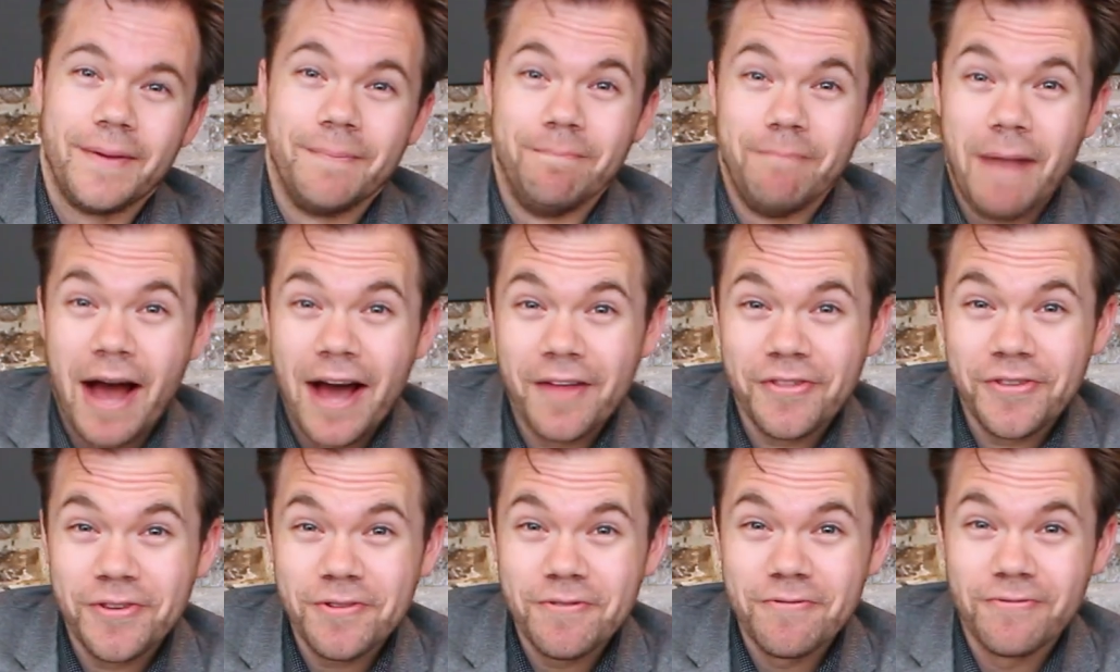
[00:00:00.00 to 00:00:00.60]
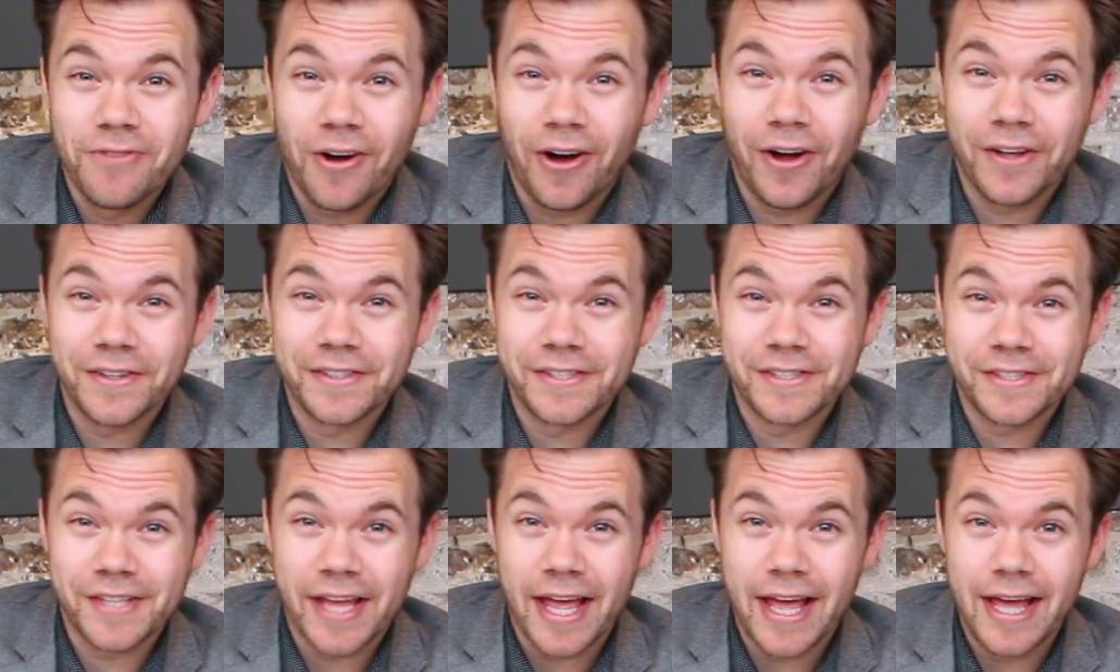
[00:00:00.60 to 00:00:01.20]
Matthew Vaughn
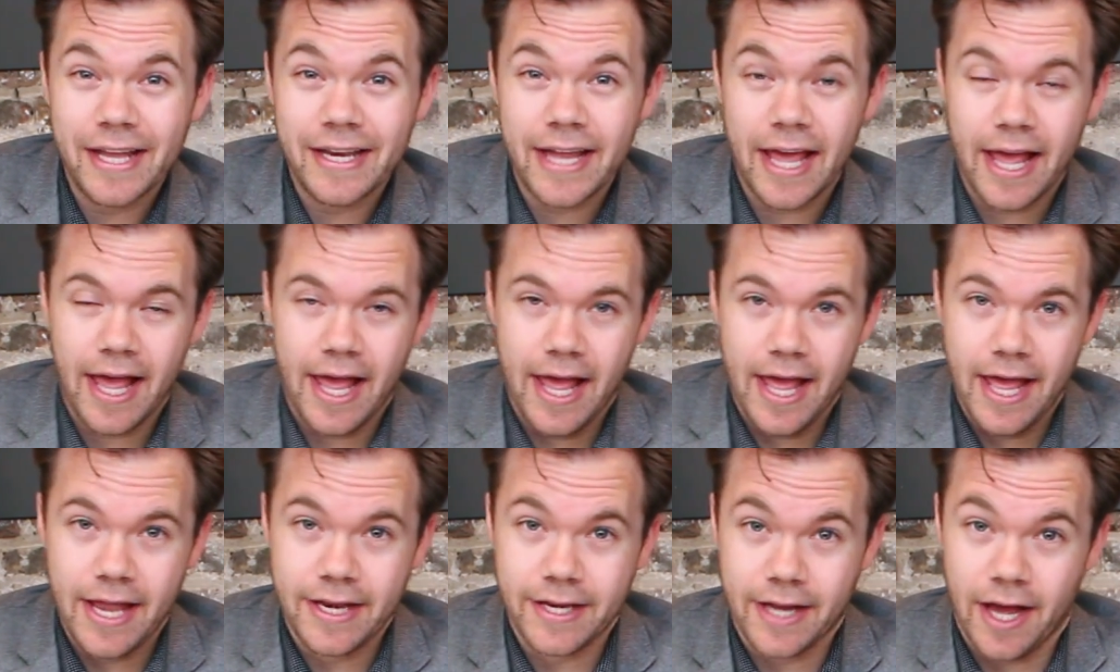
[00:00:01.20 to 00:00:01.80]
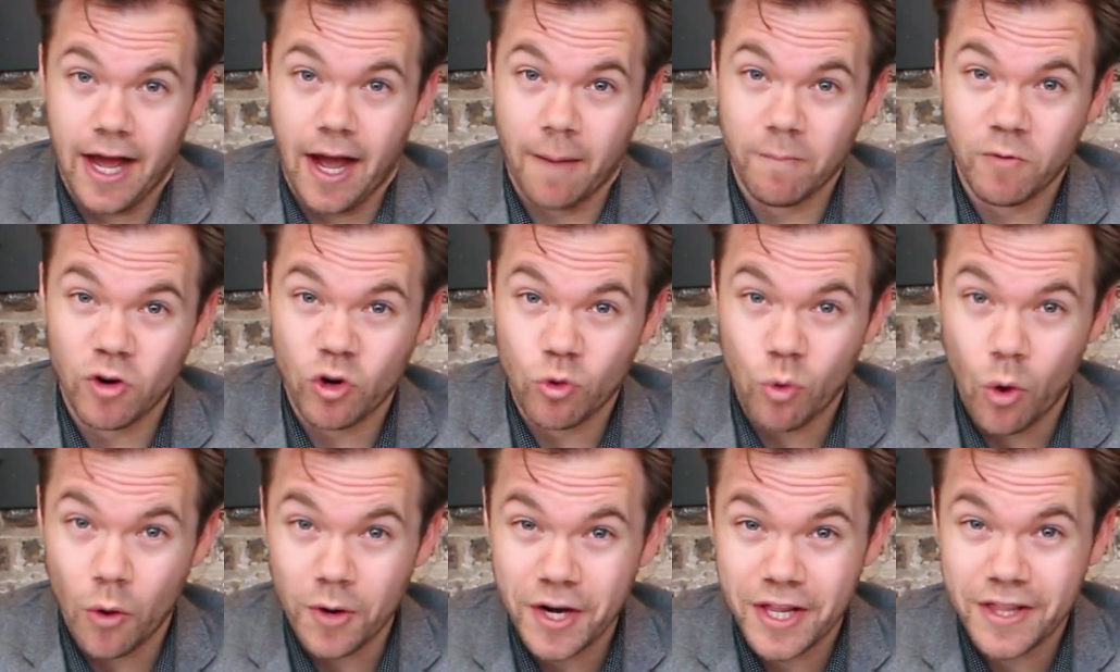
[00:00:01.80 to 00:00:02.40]
said, and I'm
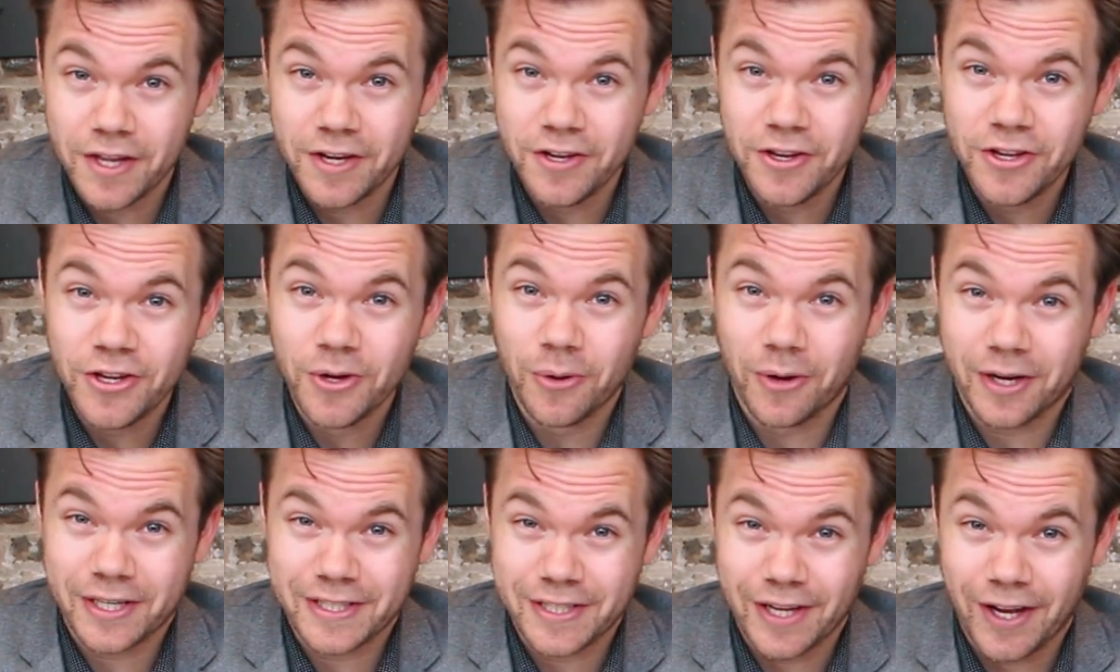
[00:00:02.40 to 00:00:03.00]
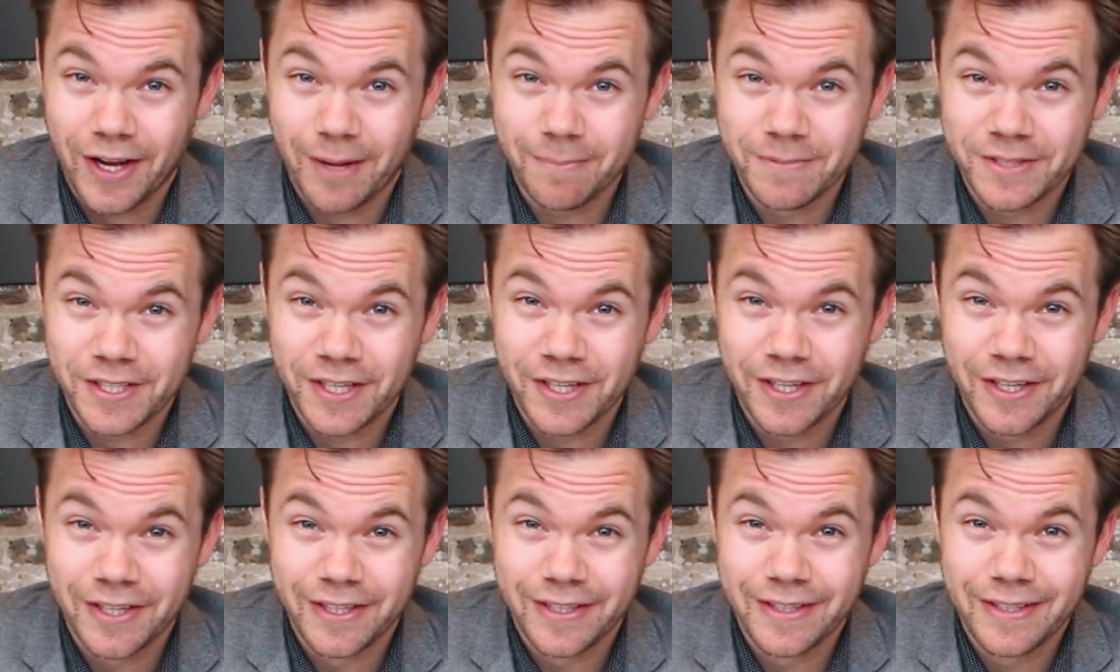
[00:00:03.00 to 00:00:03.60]
quoting the New York Times
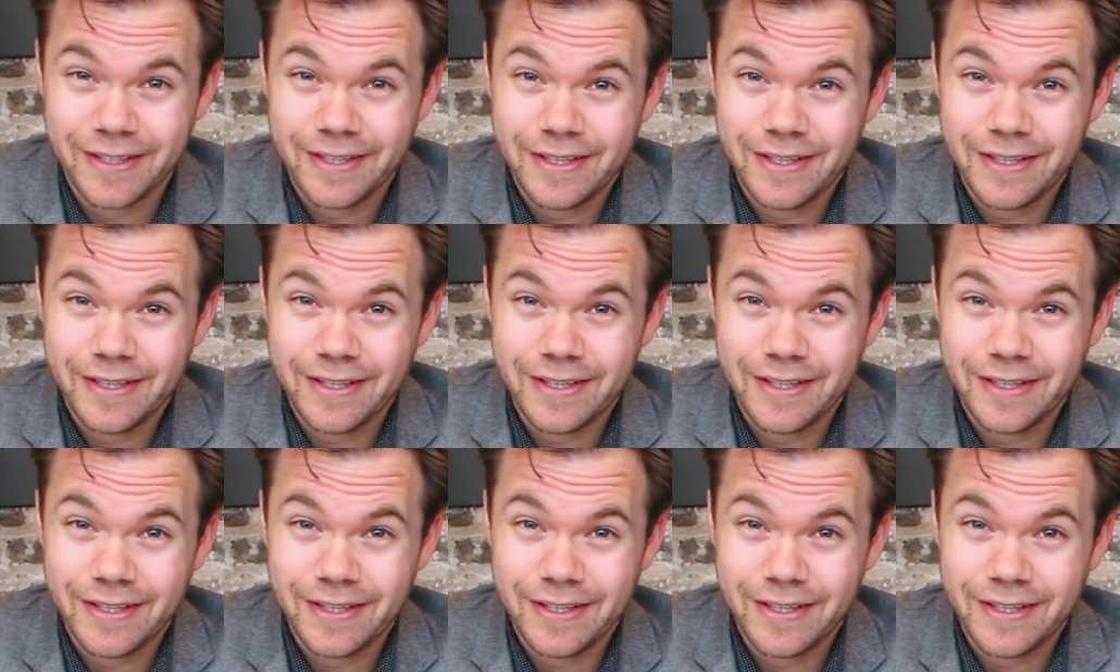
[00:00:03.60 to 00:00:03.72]
here,